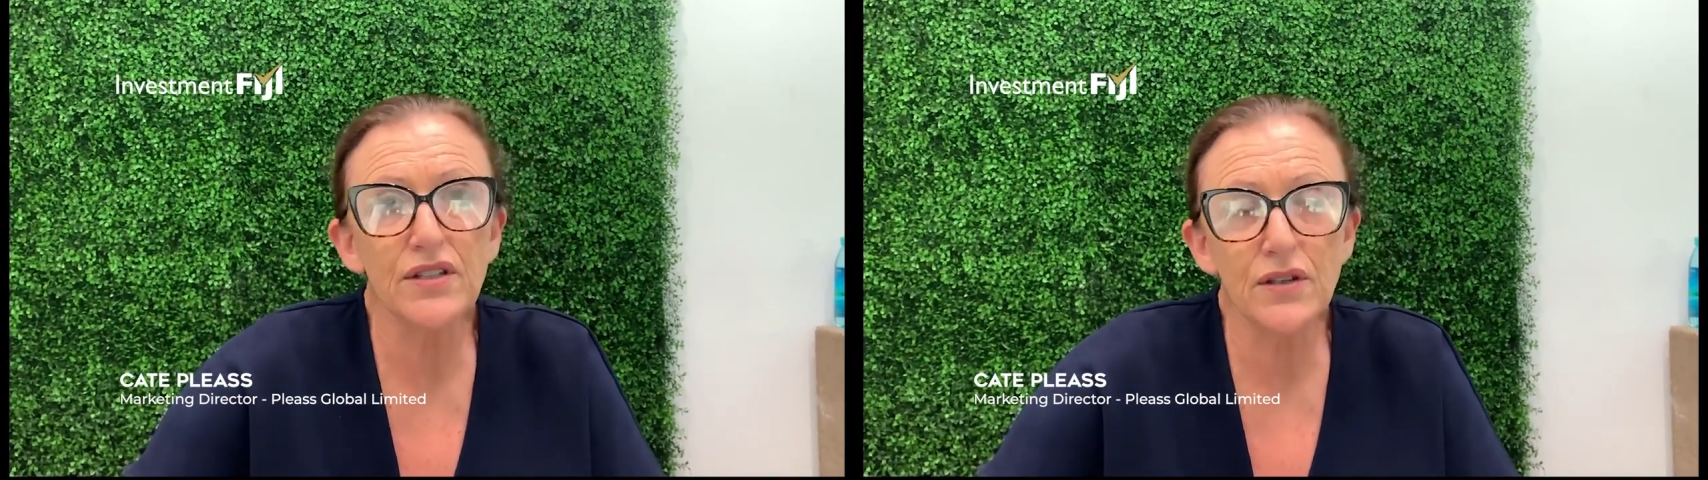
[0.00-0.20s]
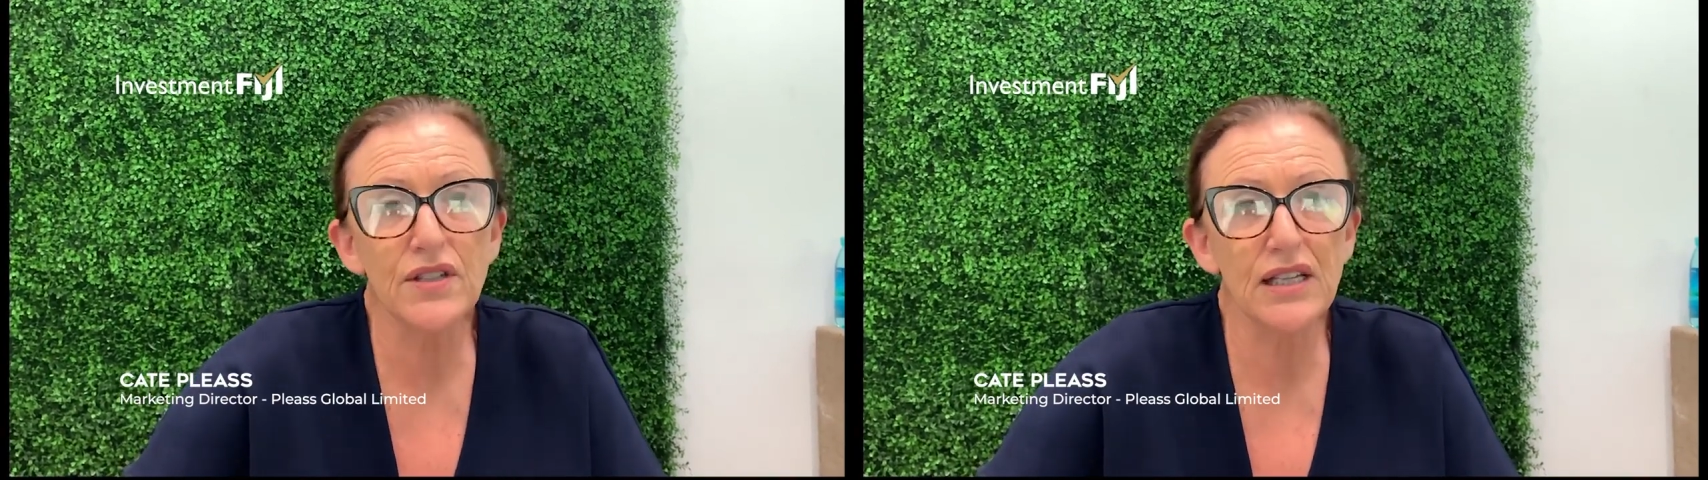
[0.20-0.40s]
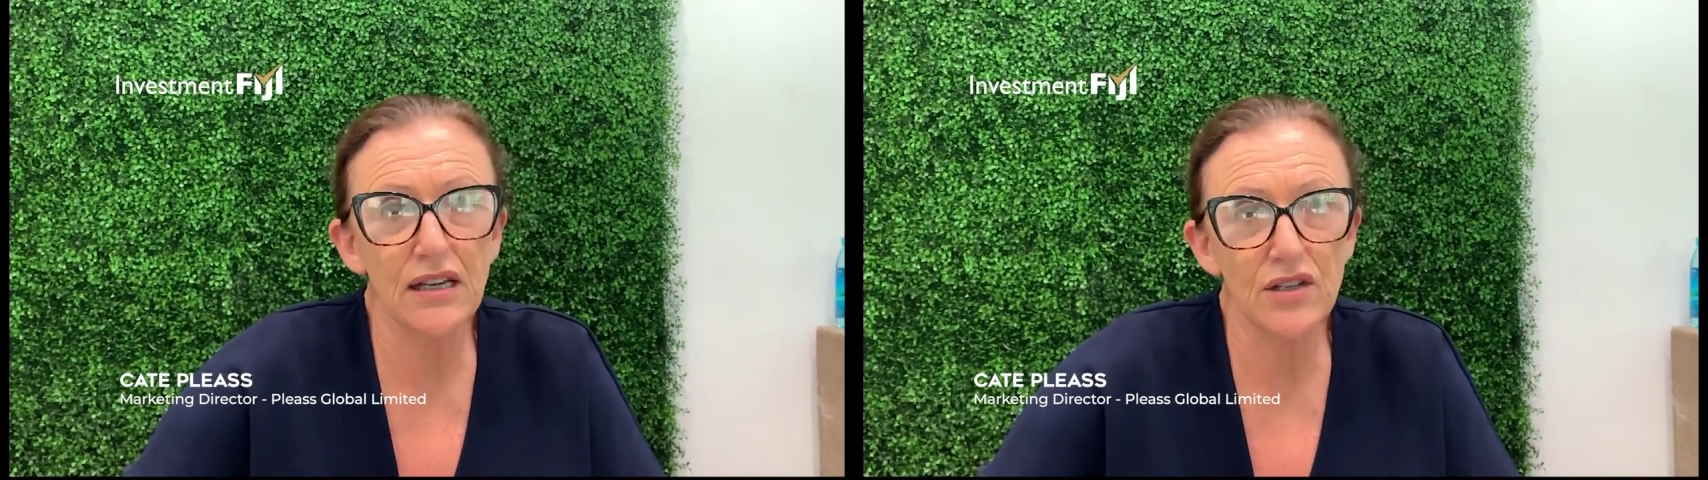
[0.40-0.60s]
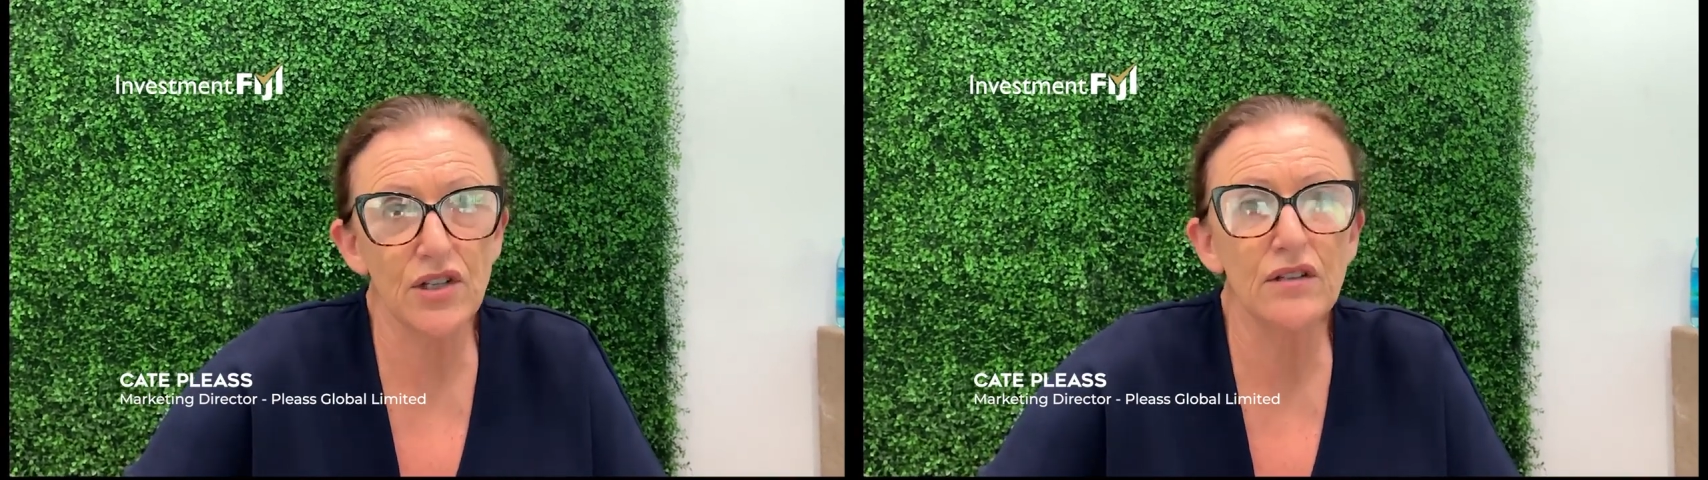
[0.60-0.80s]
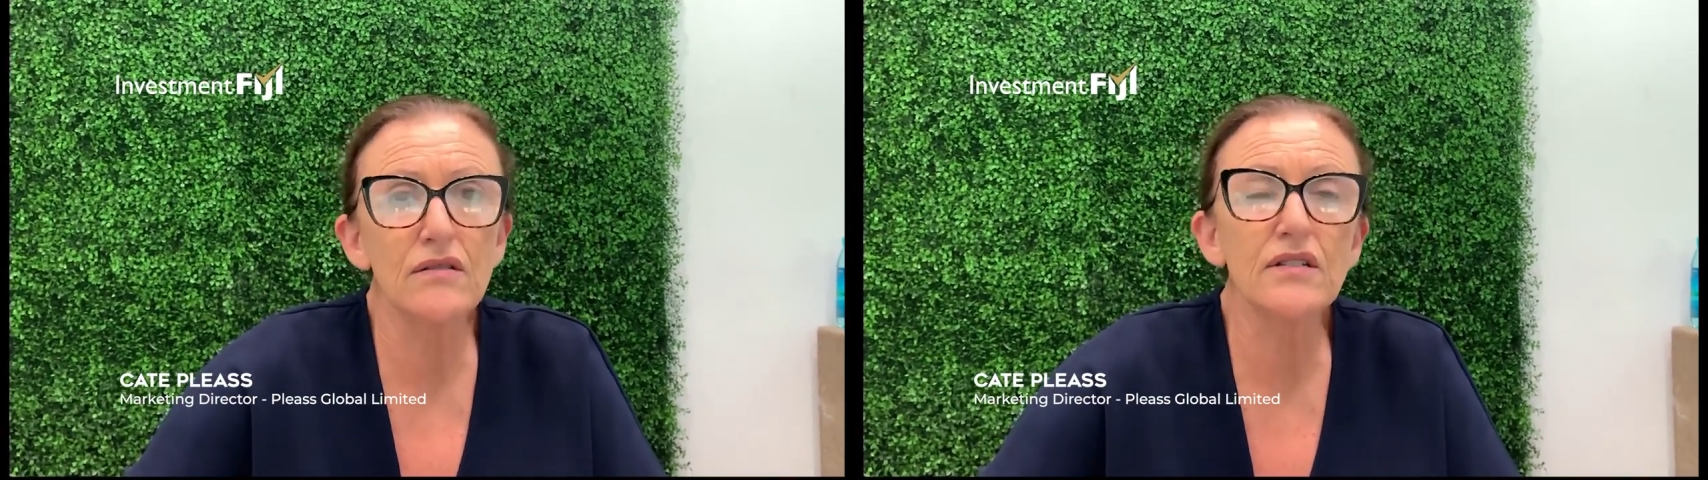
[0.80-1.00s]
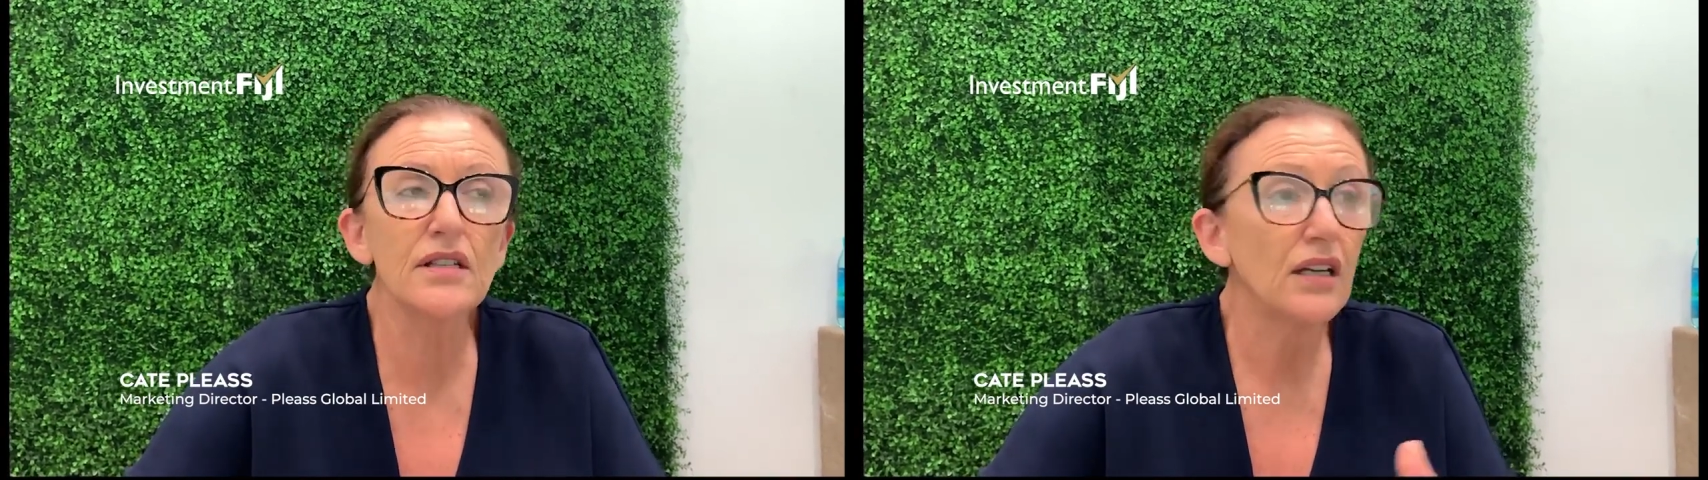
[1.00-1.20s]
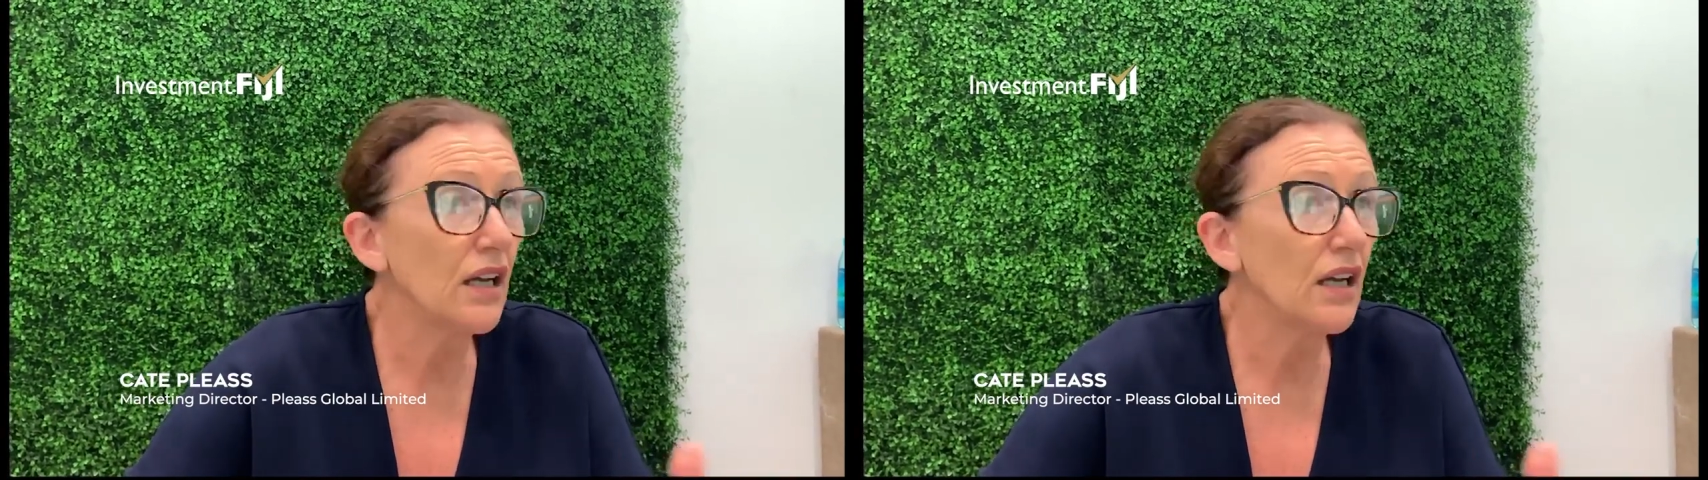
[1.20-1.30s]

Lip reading: associations,